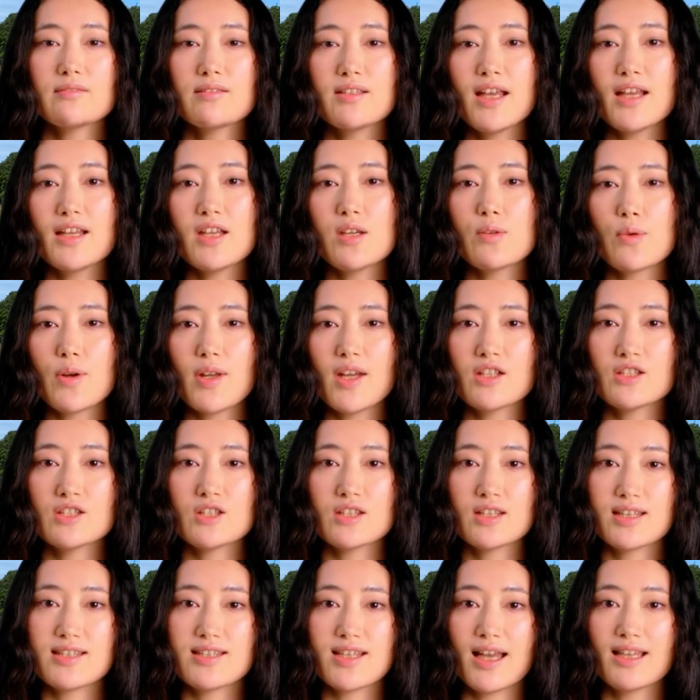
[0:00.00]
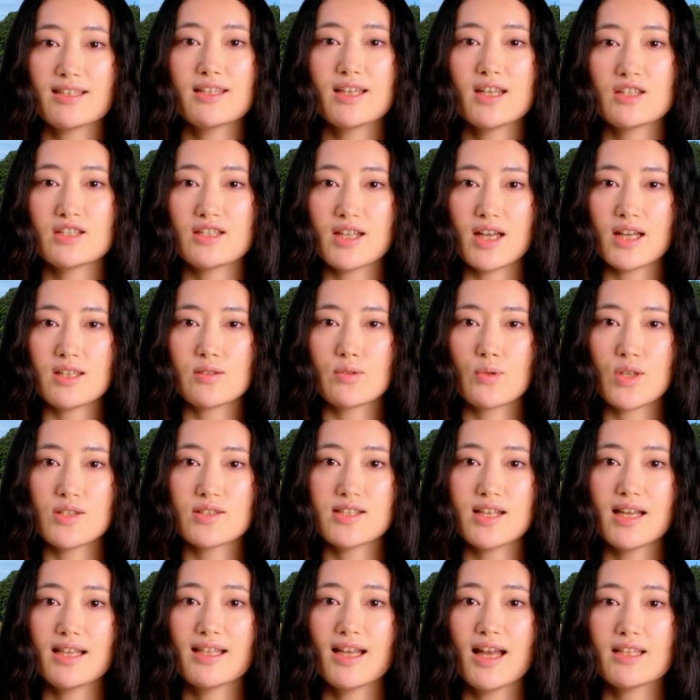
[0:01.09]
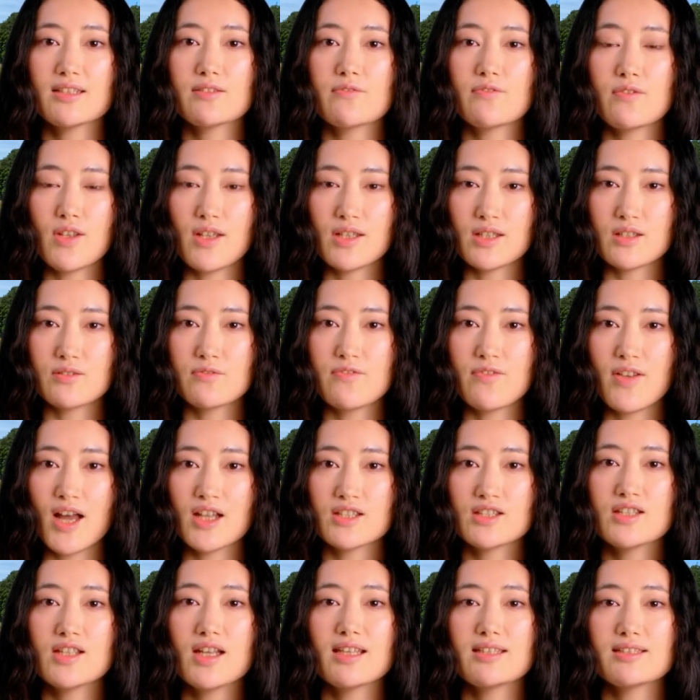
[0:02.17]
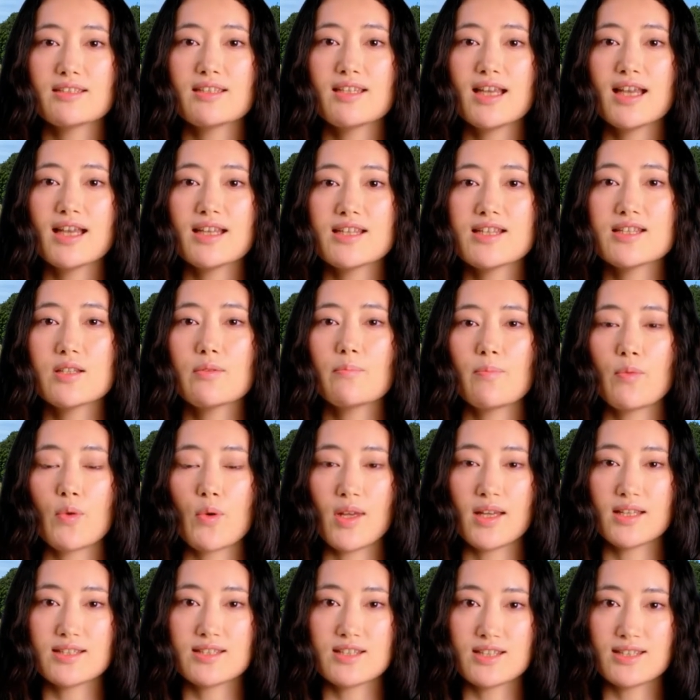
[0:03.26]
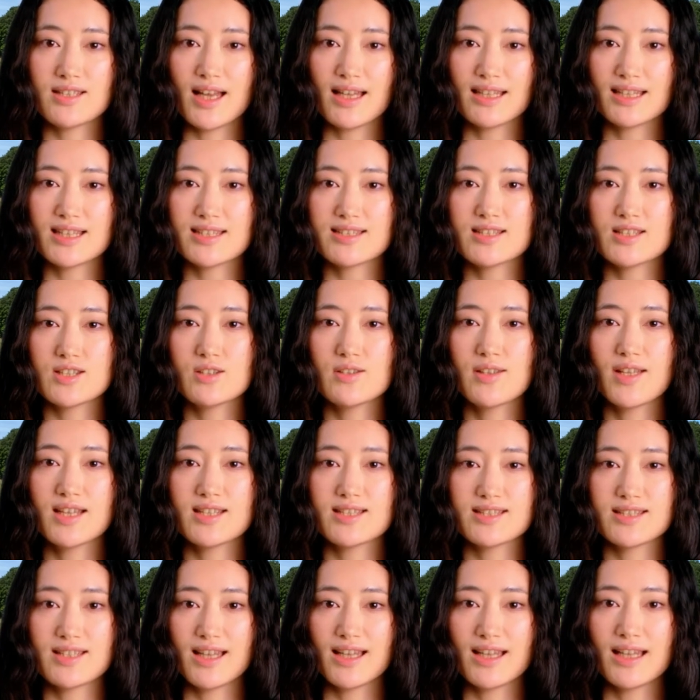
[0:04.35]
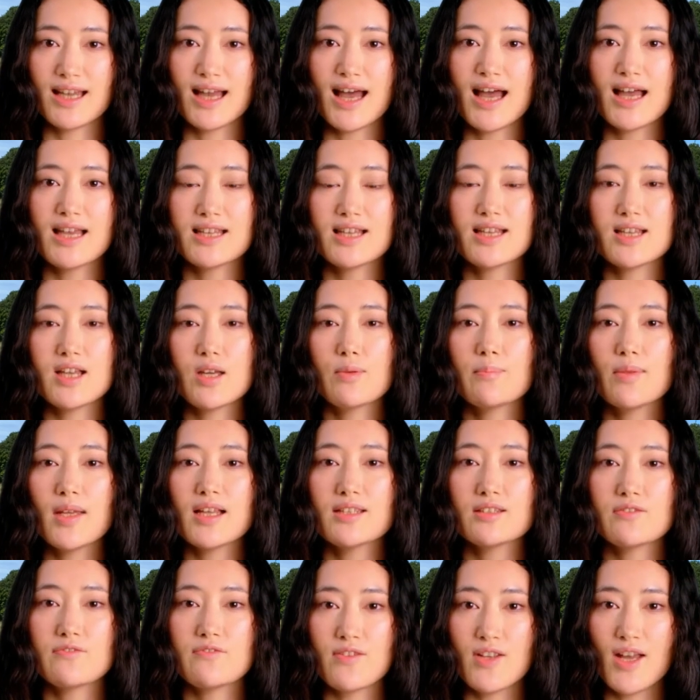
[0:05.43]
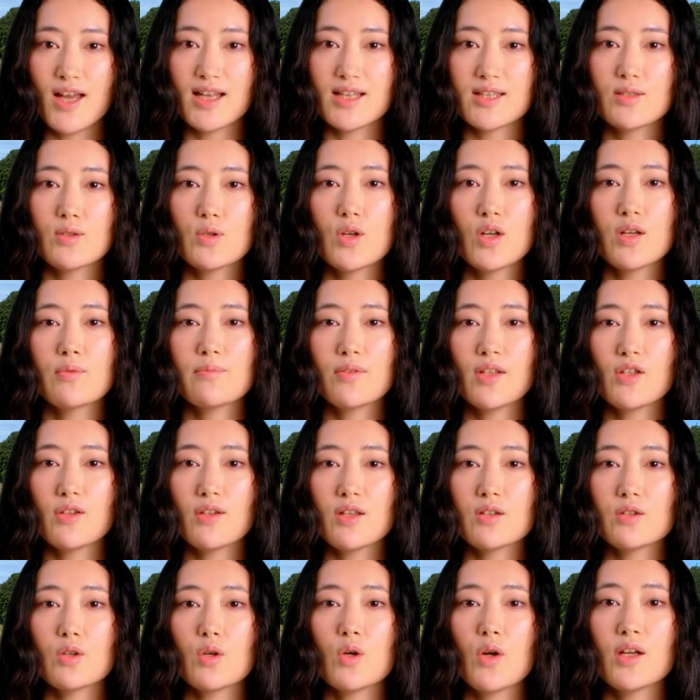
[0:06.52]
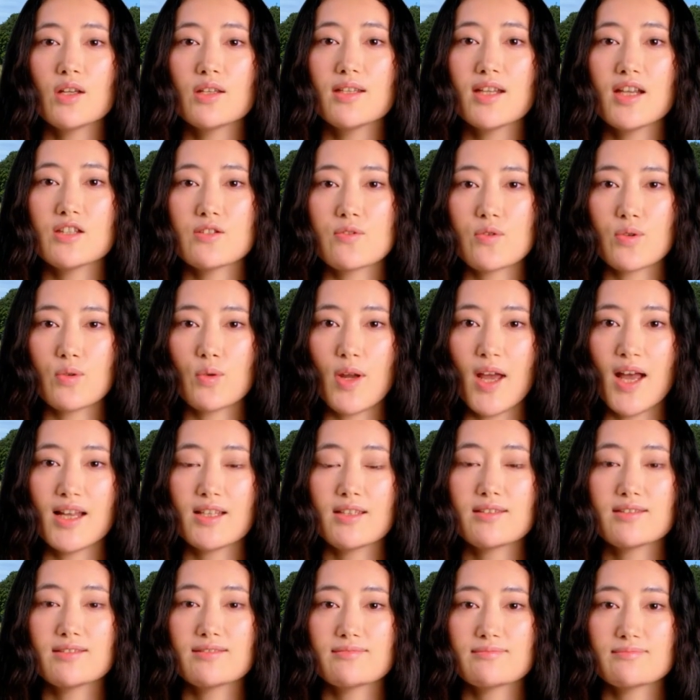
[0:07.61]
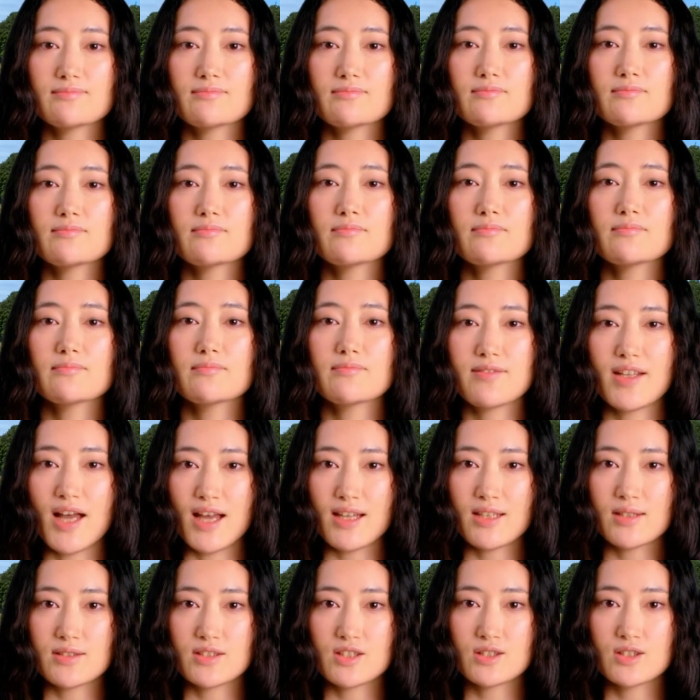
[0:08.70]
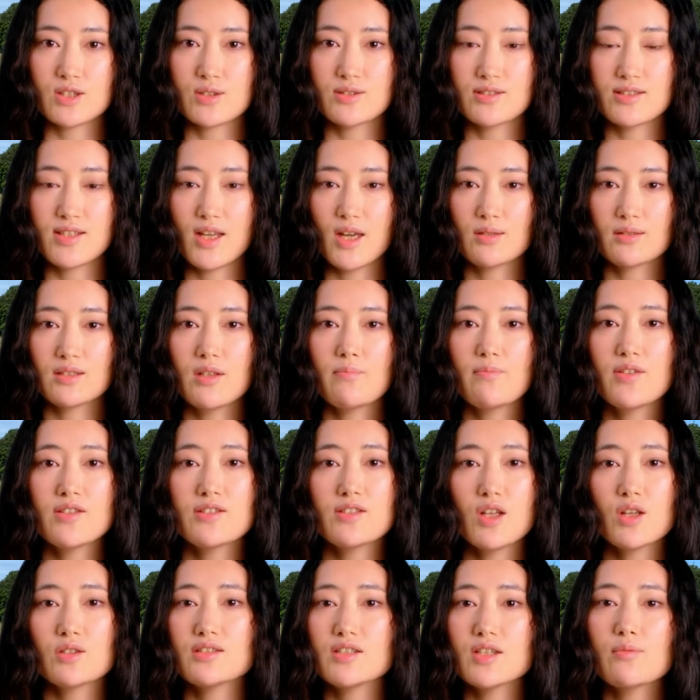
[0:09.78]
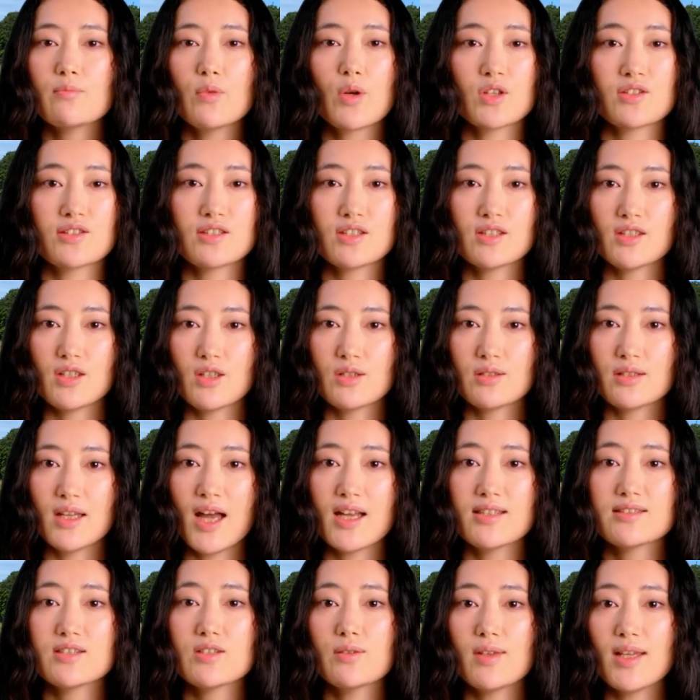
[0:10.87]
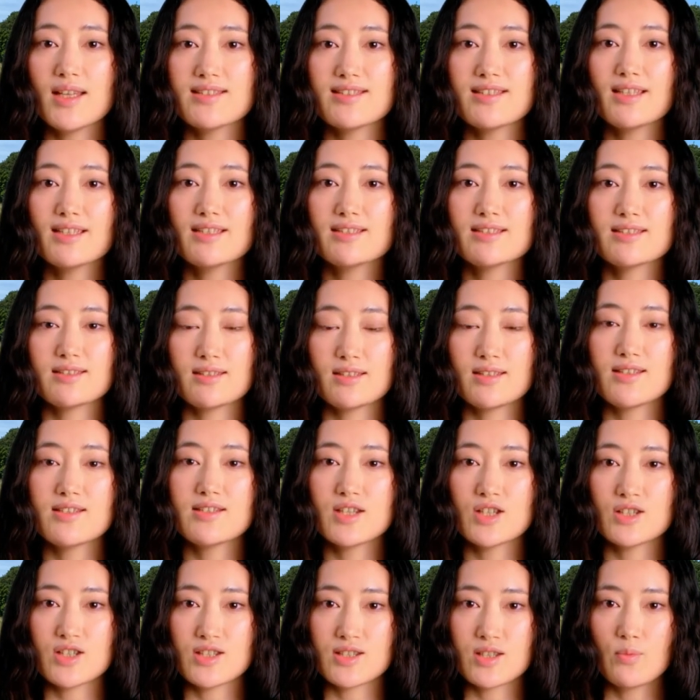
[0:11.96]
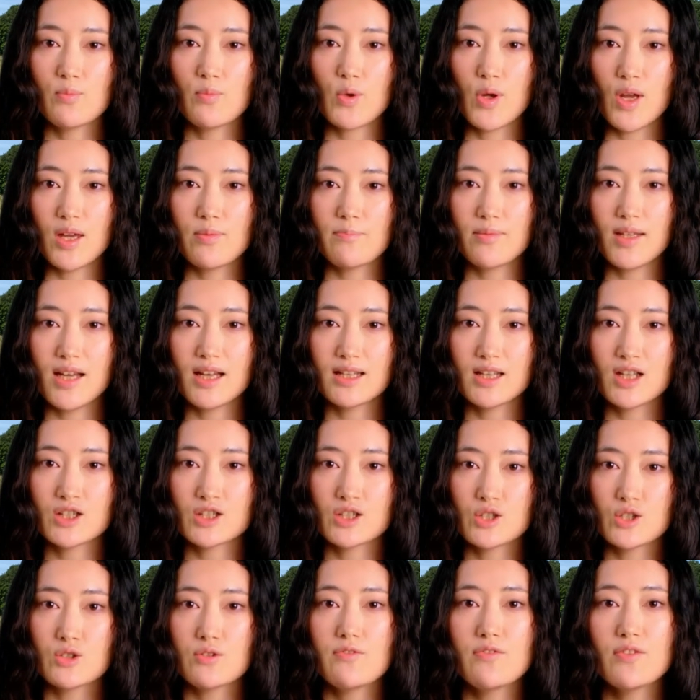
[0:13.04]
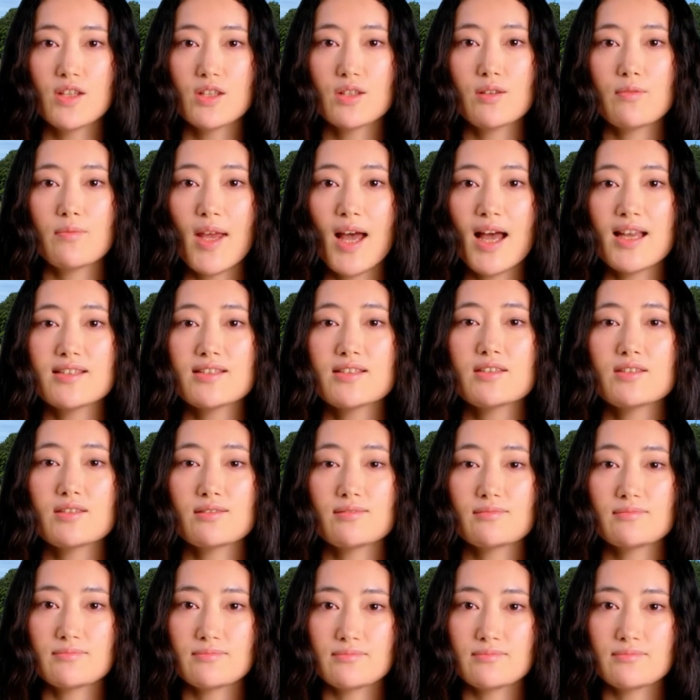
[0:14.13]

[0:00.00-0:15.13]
If you are issued a citation or ticket for an infraction, it is important to take it seriously and either pay the fine or appear in court as required. Failure to do so could result in more severe consequences, such as a warrant being issued for your arrest.